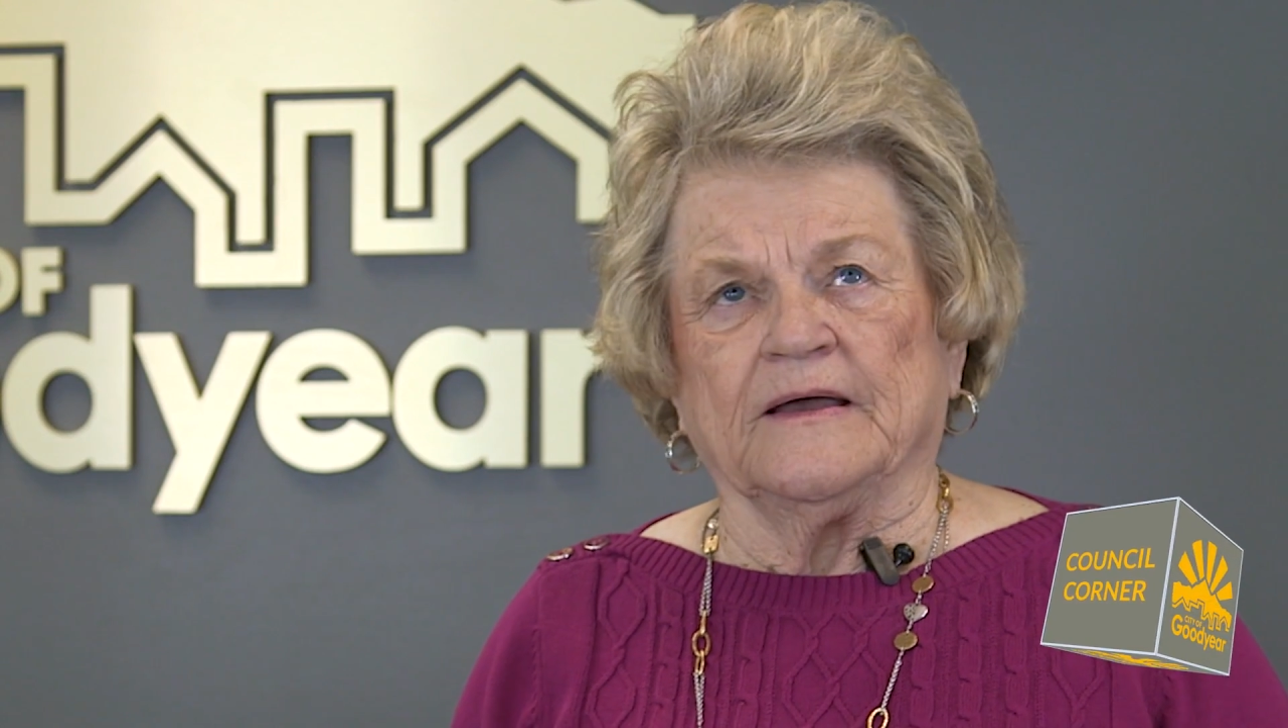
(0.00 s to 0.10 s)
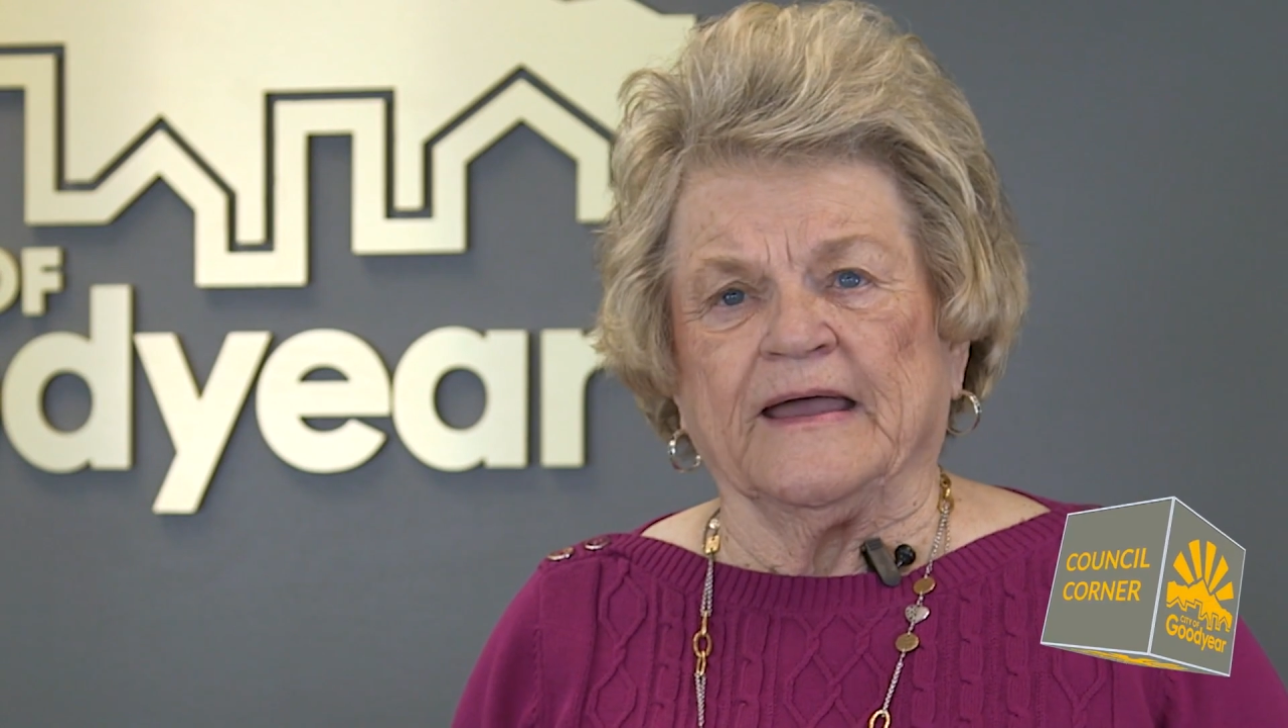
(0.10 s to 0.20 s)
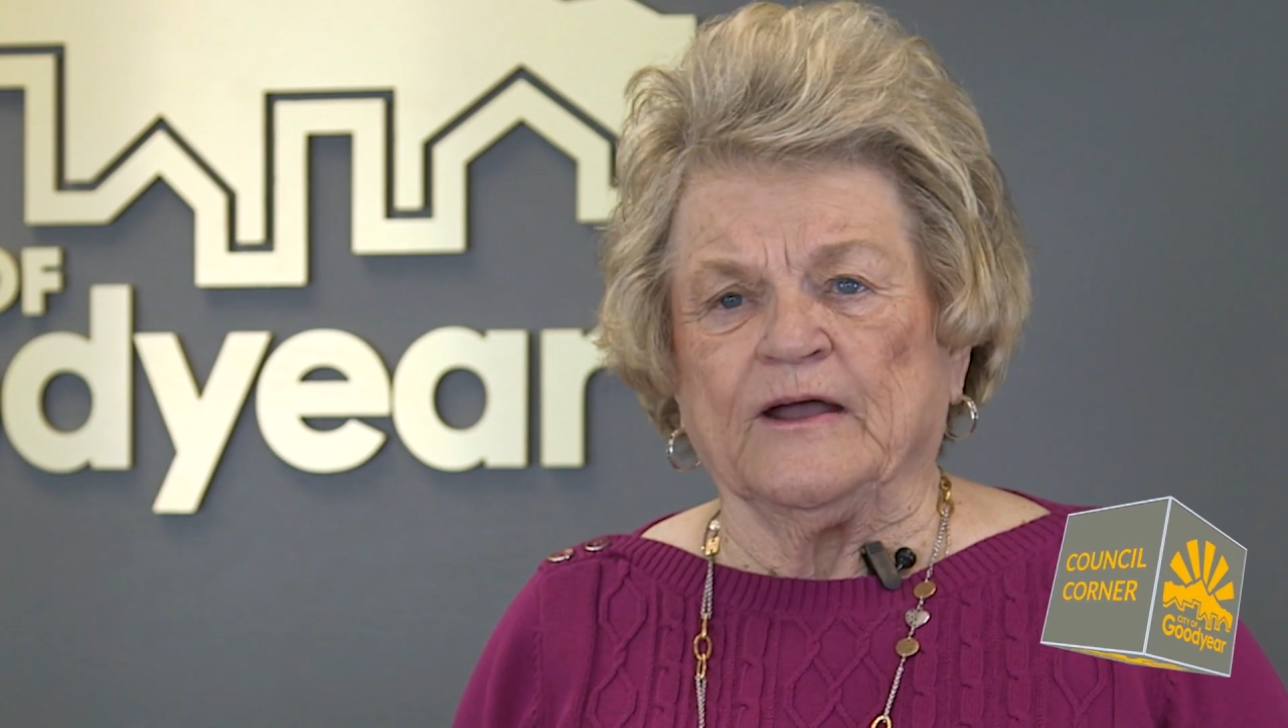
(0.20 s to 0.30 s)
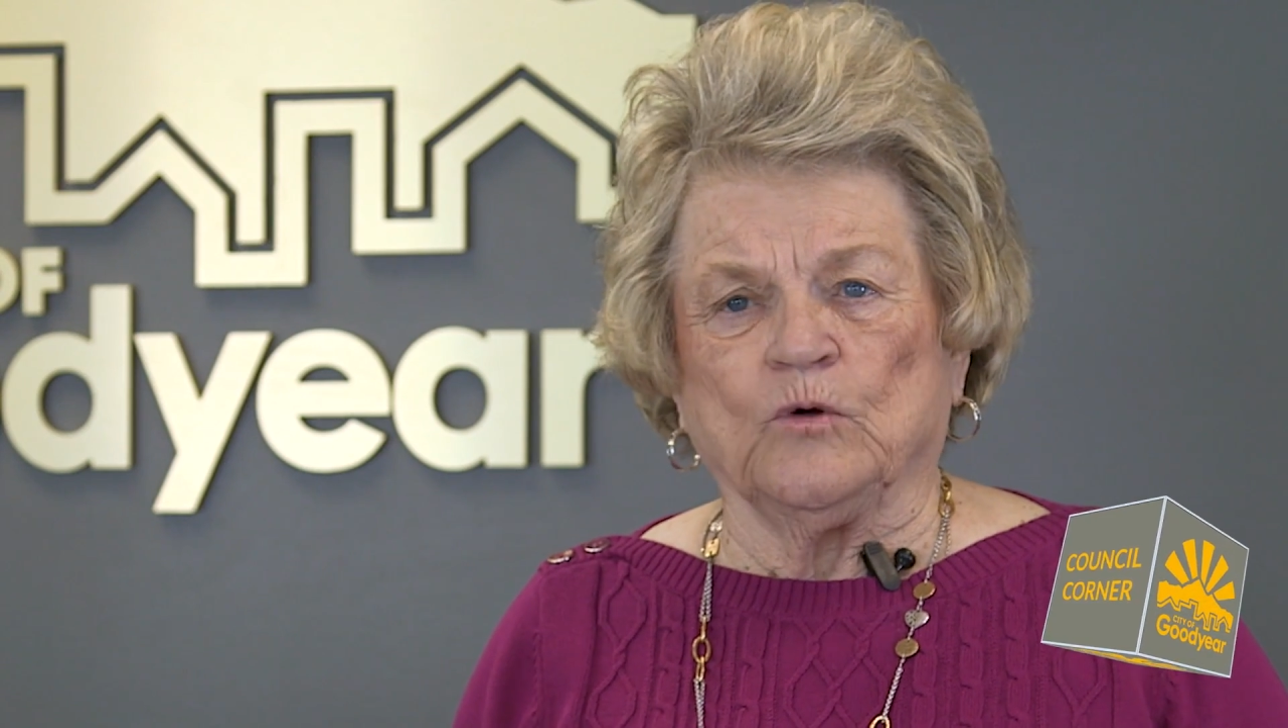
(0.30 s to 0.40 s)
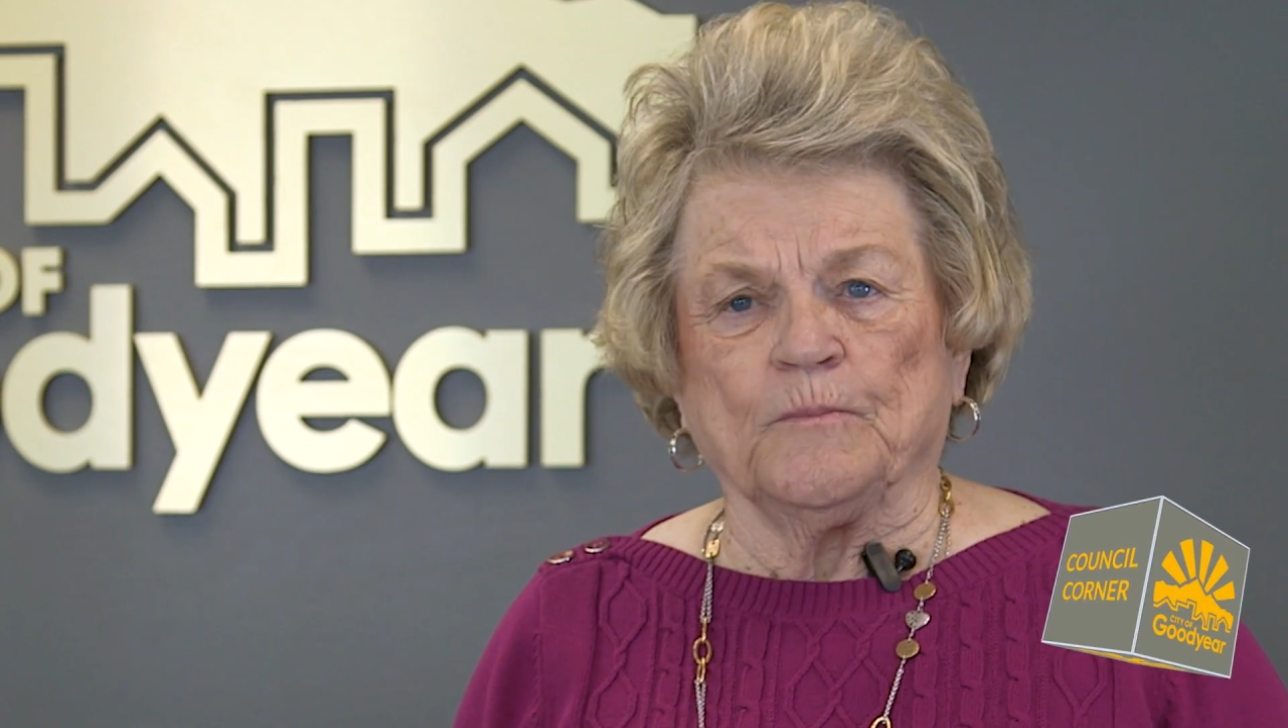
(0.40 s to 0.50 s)

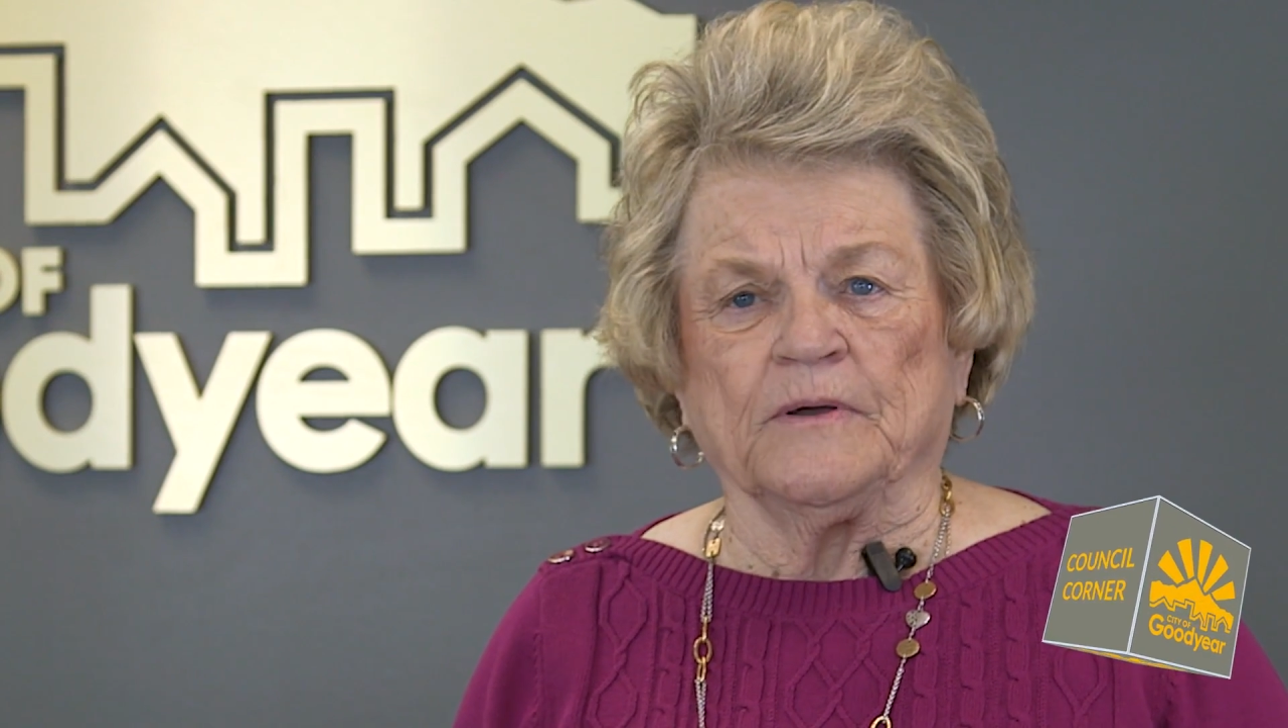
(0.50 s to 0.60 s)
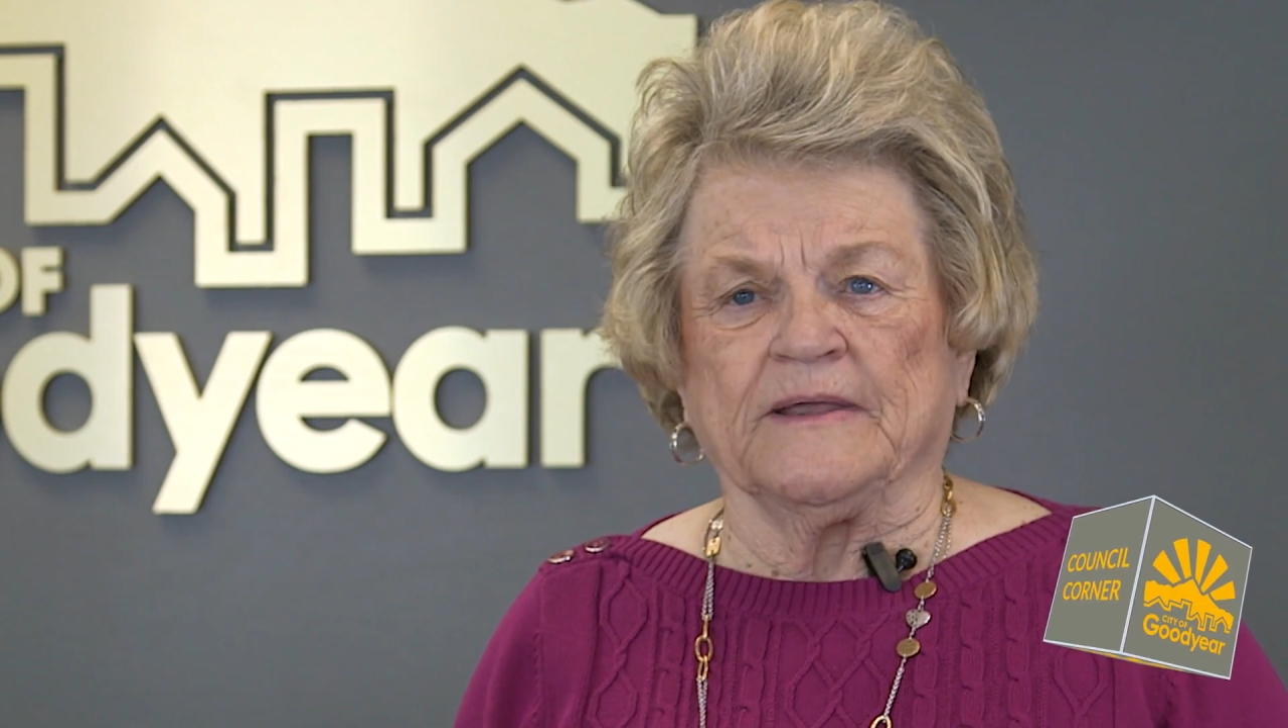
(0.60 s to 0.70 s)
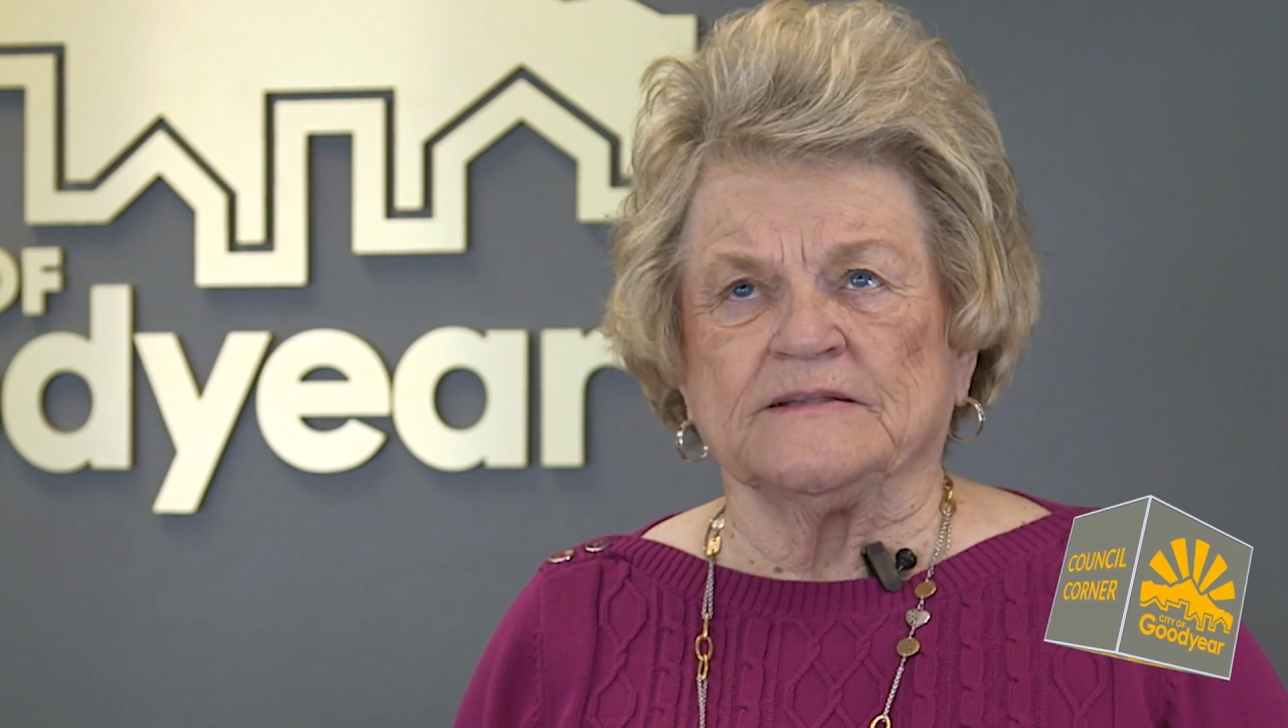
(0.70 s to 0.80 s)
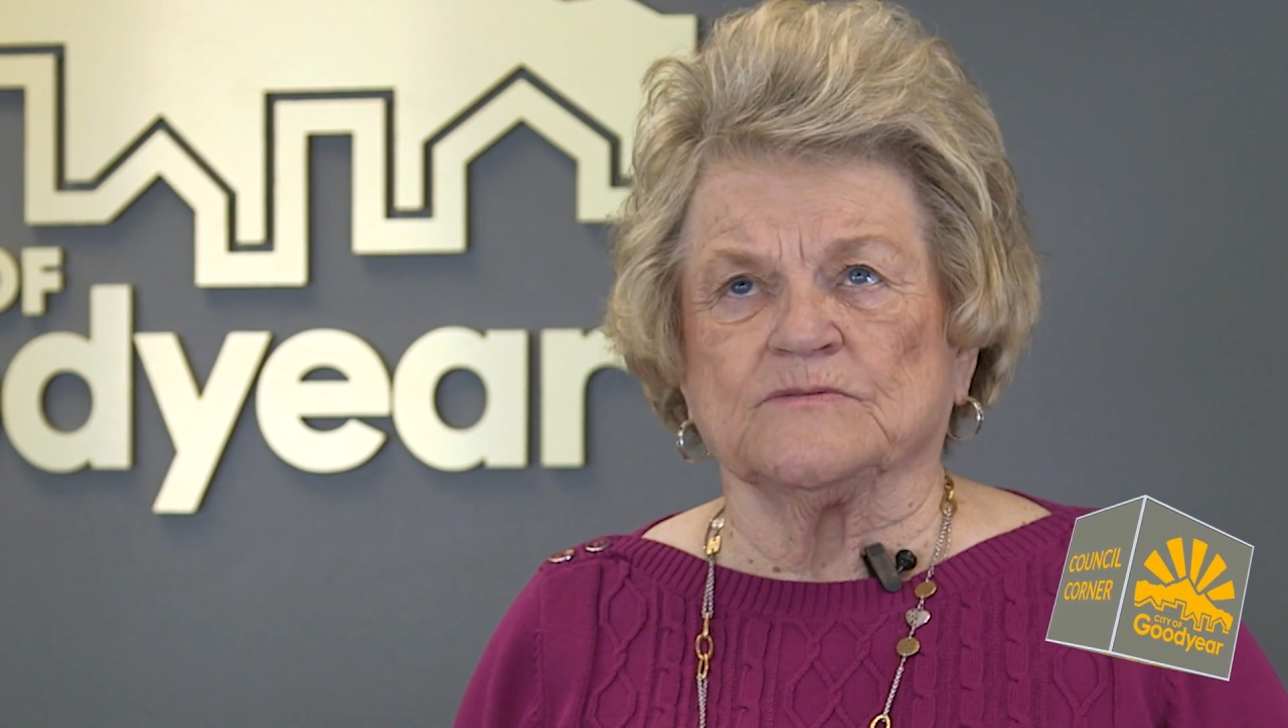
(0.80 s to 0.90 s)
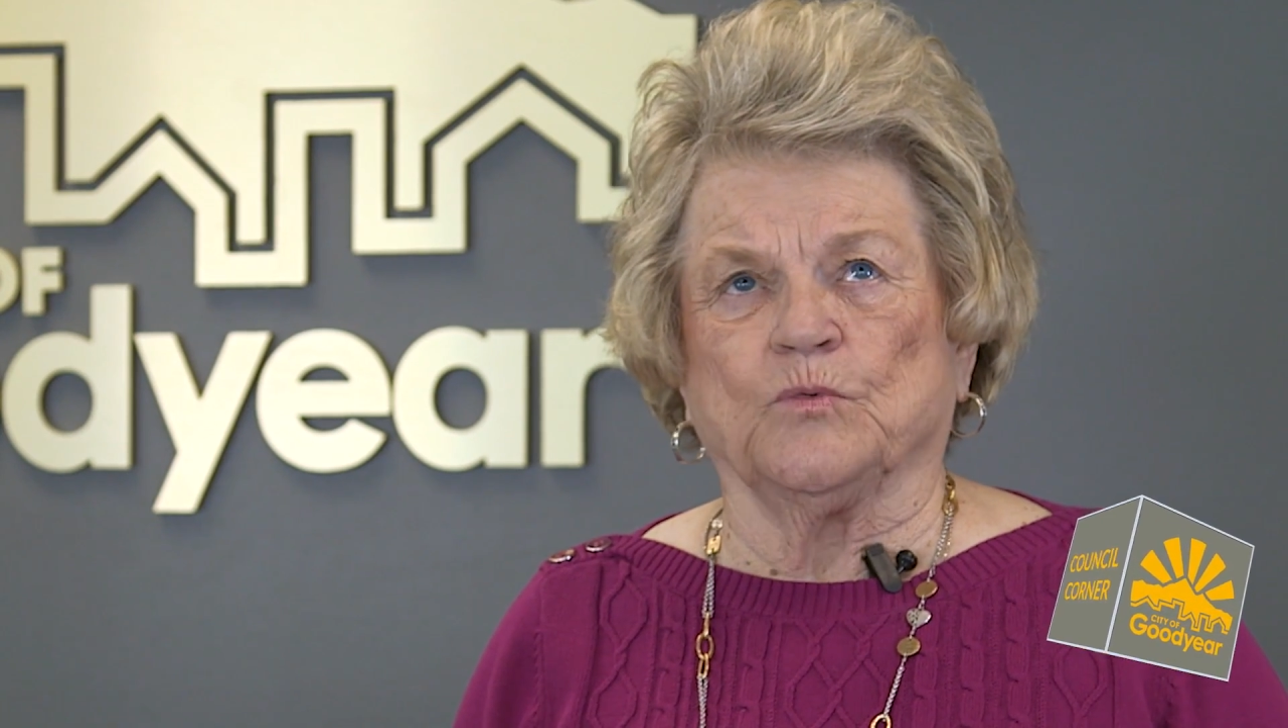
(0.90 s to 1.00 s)
help,
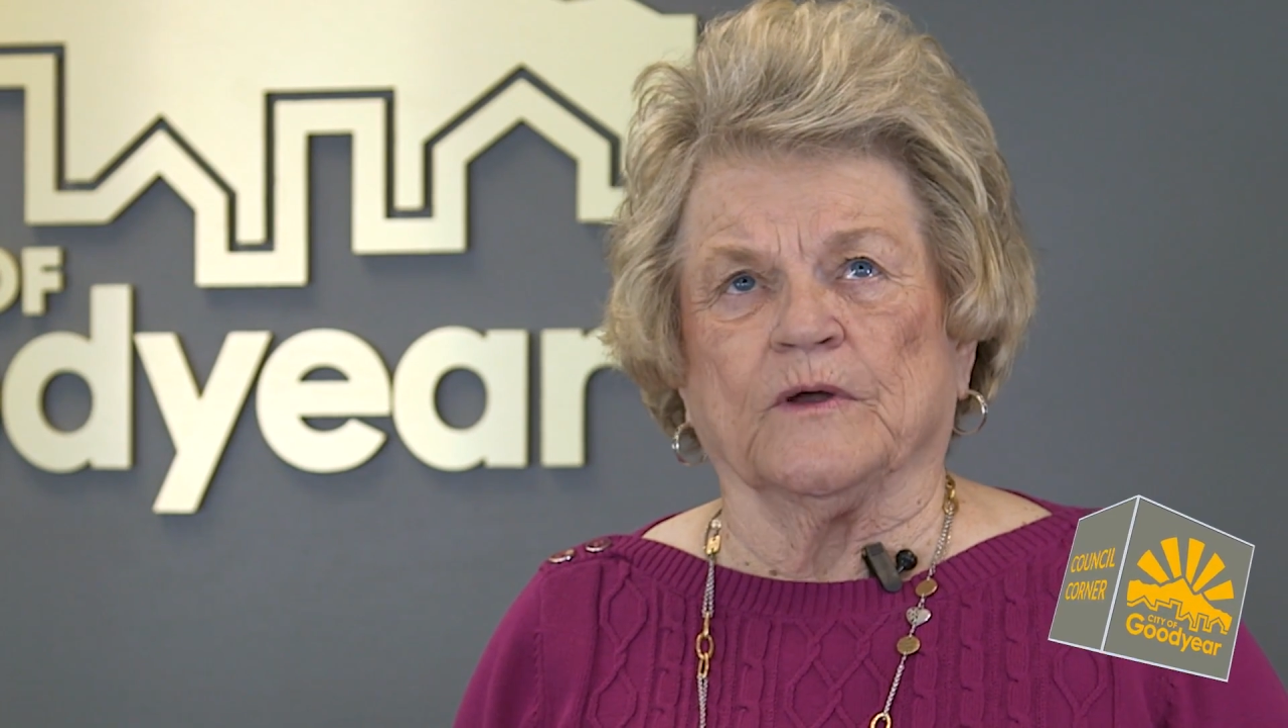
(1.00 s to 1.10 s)
it's